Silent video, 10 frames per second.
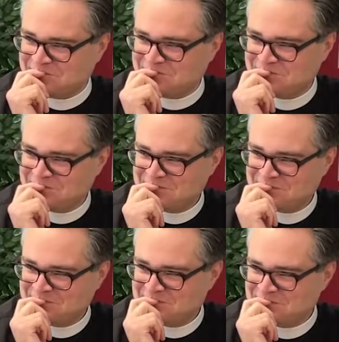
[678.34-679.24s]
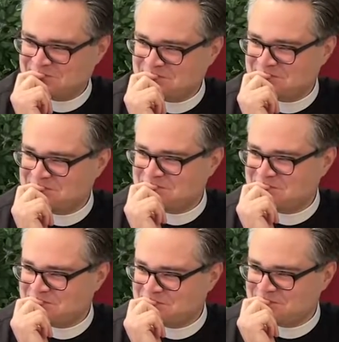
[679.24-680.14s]

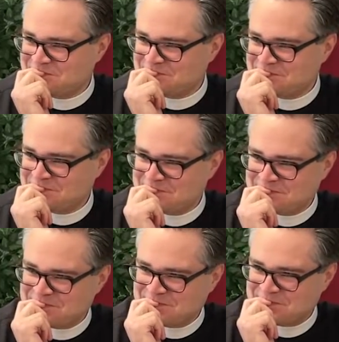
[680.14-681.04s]
The person shown says nothing.